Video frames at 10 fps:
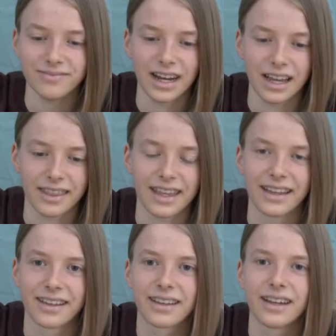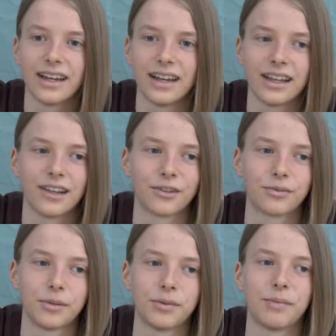I think a lot of
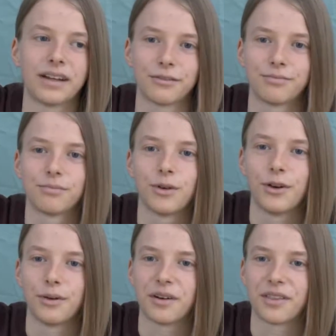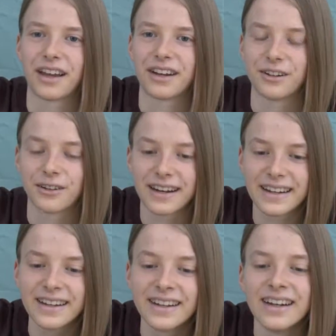people might have heard about that already.